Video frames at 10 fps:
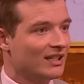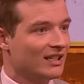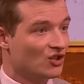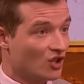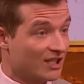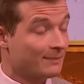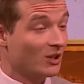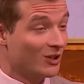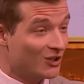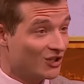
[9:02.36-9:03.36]
it just
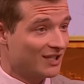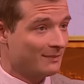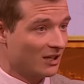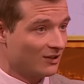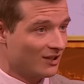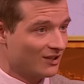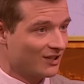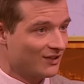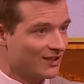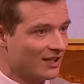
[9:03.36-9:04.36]
because she is Meghan,
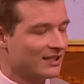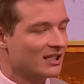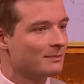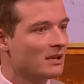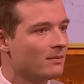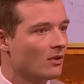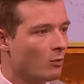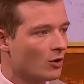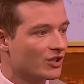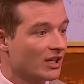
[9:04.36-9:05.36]
Duchess of Sussex, people are
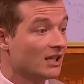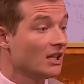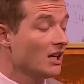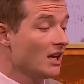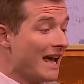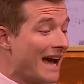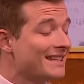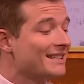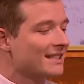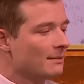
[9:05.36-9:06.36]
watching it? And
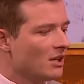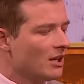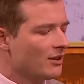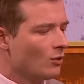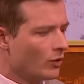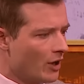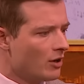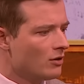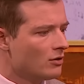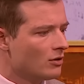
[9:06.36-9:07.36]
it's similar,
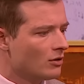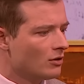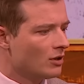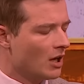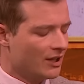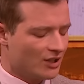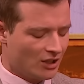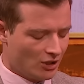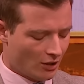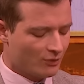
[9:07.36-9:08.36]
although
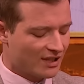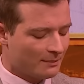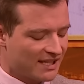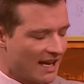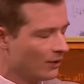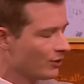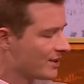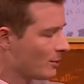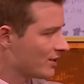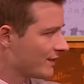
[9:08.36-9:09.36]
it was number 10 on
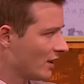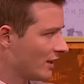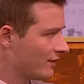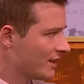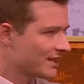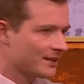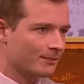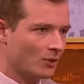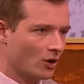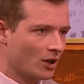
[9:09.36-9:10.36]
Spotify, this
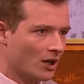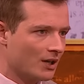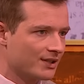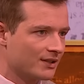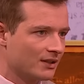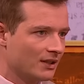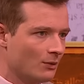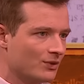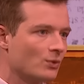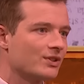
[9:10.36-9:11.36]
podcast. It
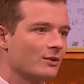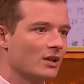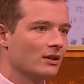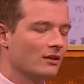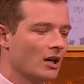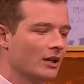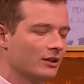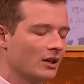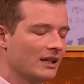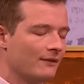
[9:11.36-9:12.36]
was also in her
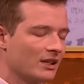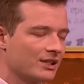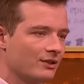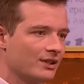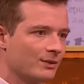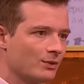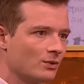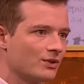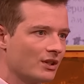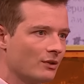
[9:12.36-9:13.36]
Netflix series was
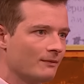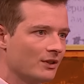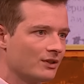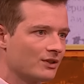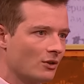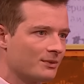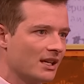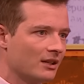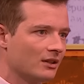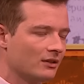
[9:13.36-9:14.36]
also in the top
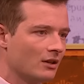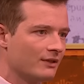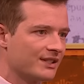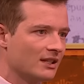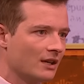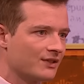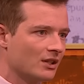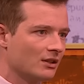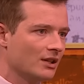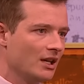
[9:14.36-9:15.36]
10, her recent lifestyle